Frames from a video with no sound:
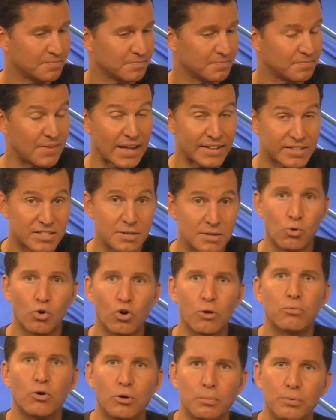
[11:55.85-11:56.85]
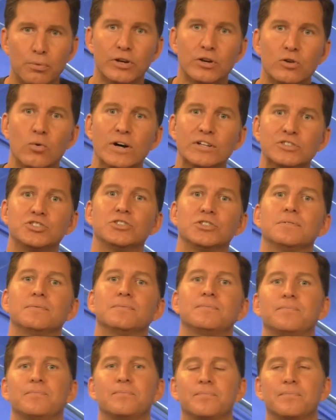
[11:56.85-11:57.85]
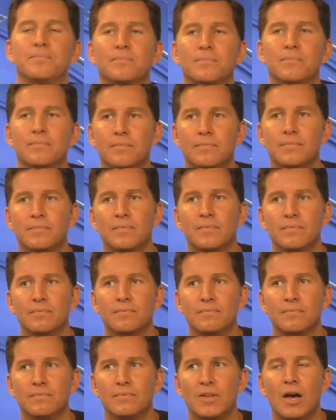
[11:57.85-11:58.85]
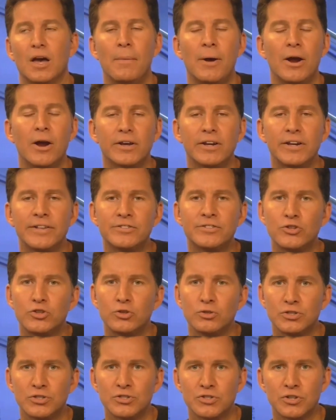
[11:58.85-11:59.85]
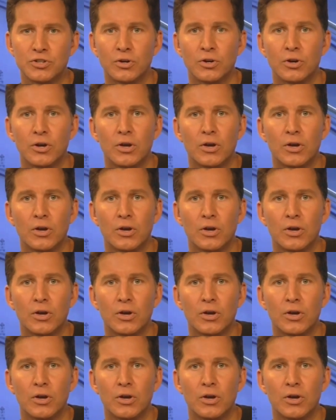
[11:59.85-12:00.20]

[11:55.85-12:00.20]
That's the more appropriate question. American institutions are